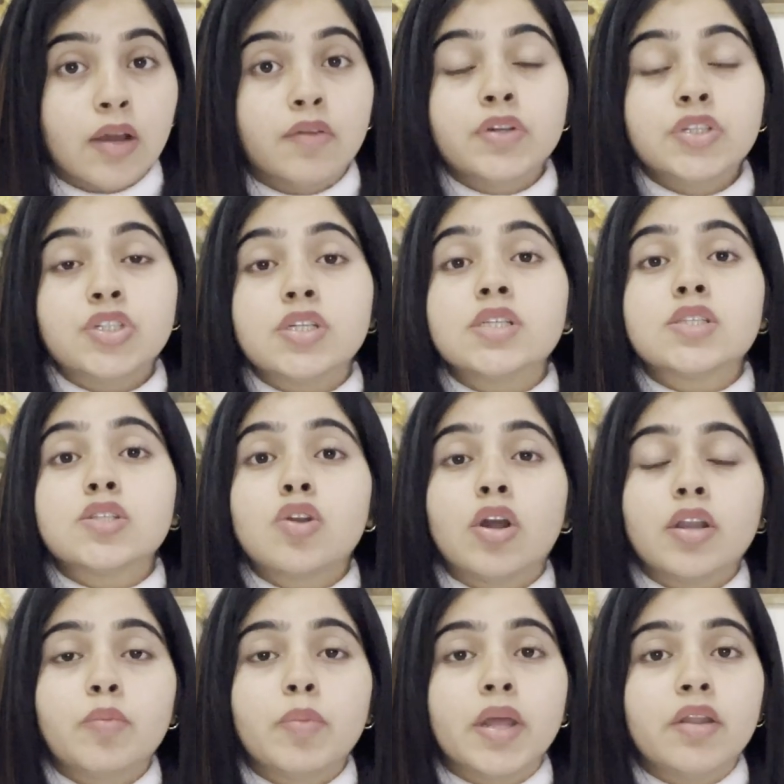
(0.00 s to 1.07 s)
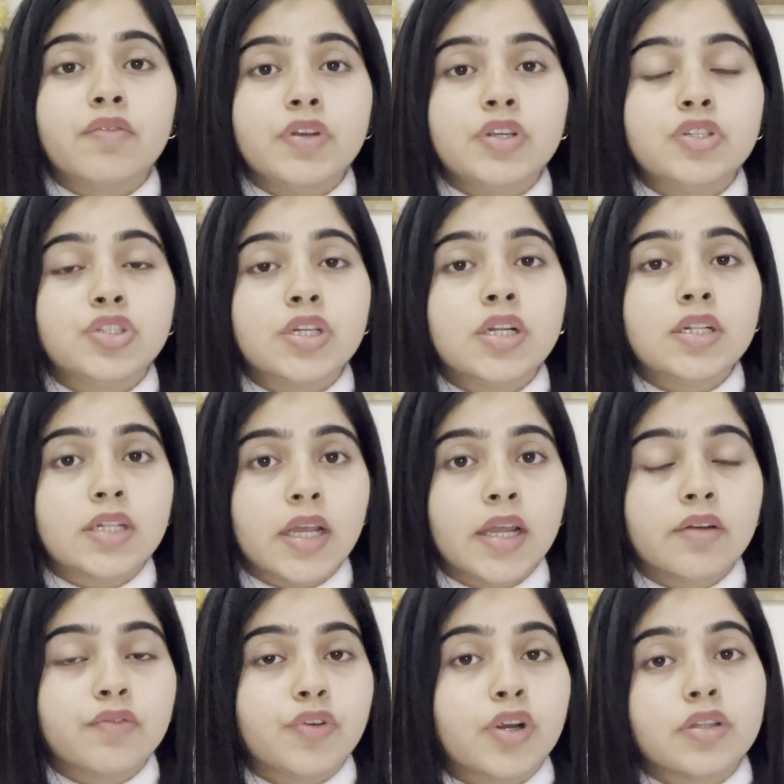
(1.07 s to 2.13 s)
which is not a beneficial
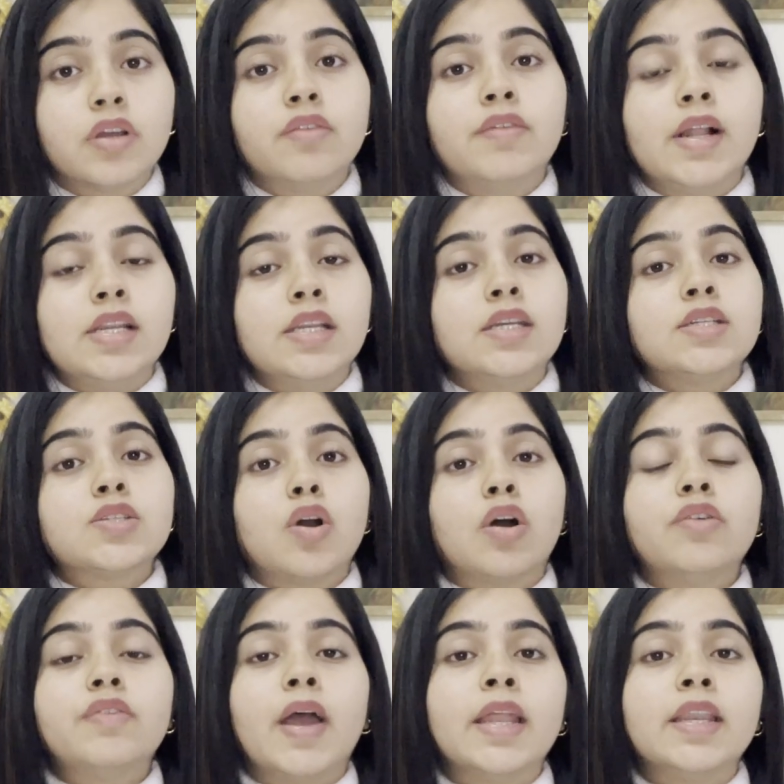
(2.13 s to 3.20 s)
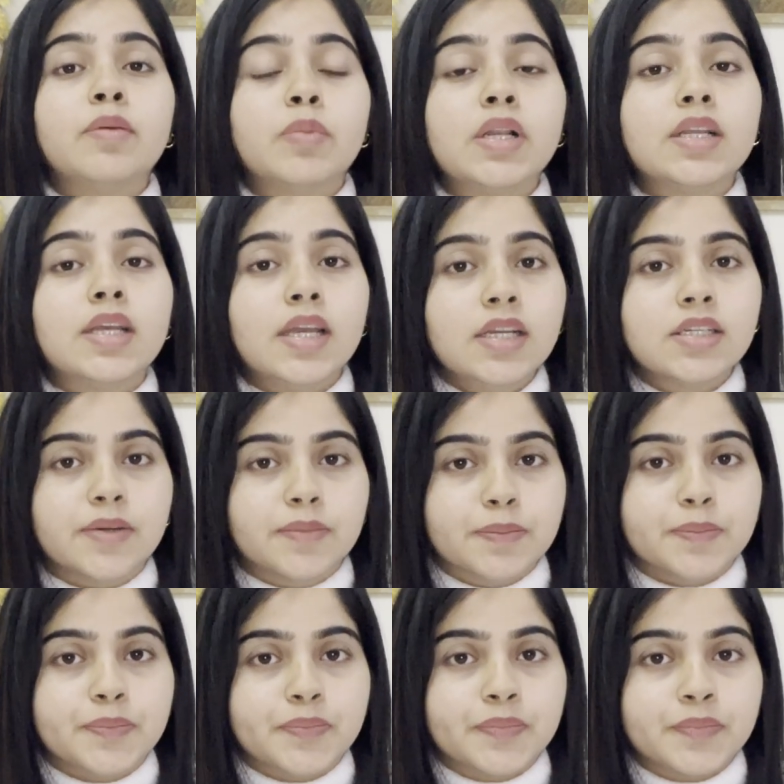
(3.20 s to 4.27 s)
thing for the wellness of animal
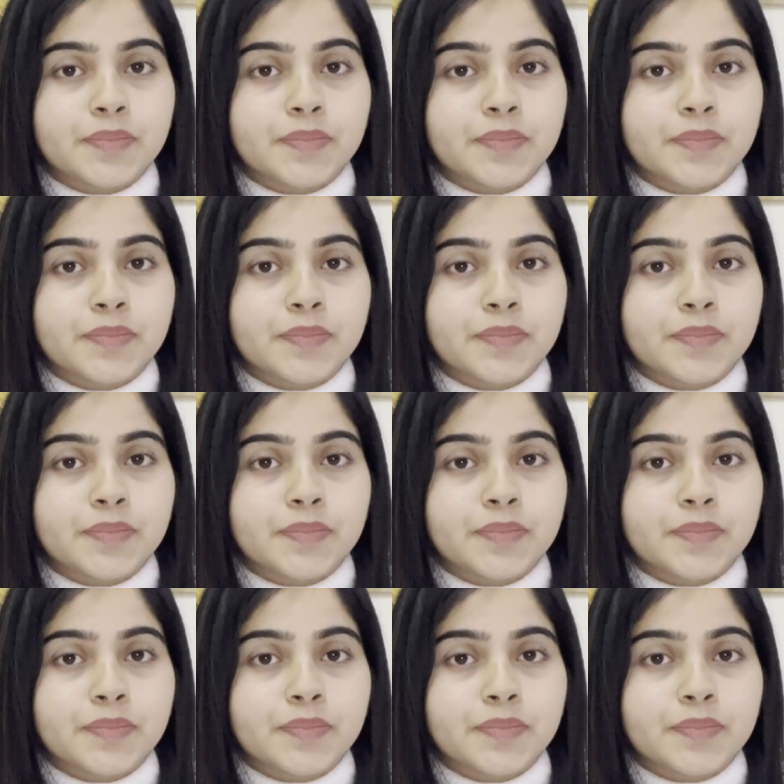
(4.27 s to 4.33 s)
kingdom.